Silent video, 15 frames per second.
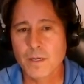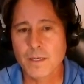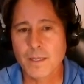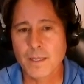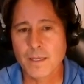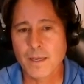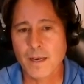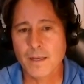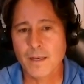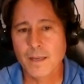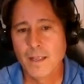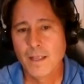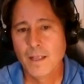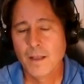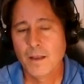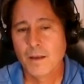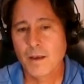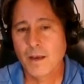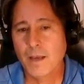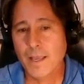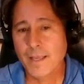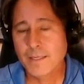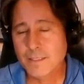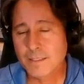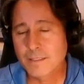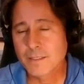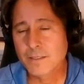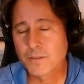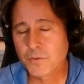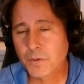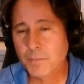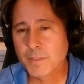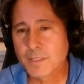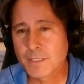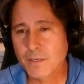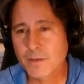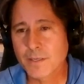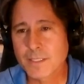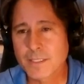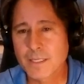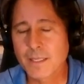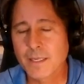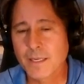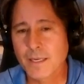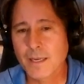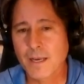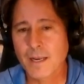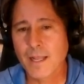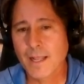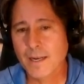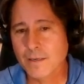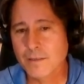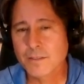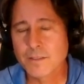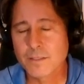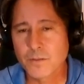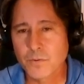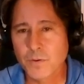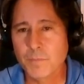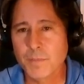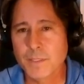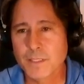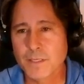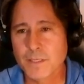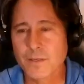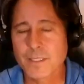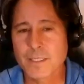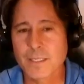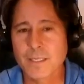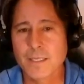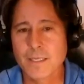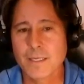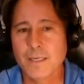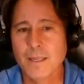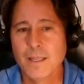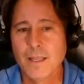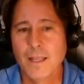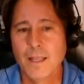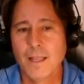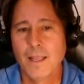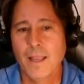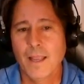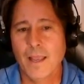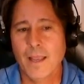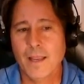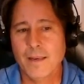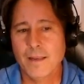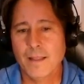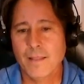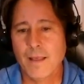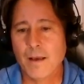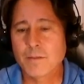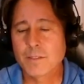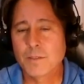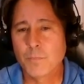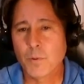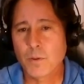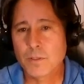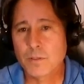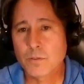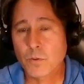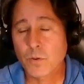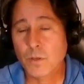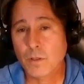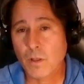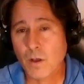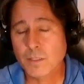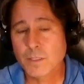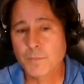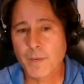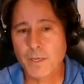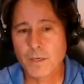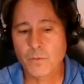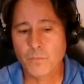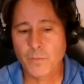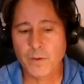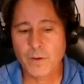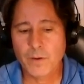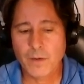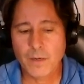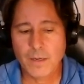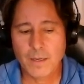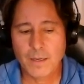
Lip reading: It got agents to treat me seriously. It got editors to treat me seriously, and that was the book that sort of launched my career.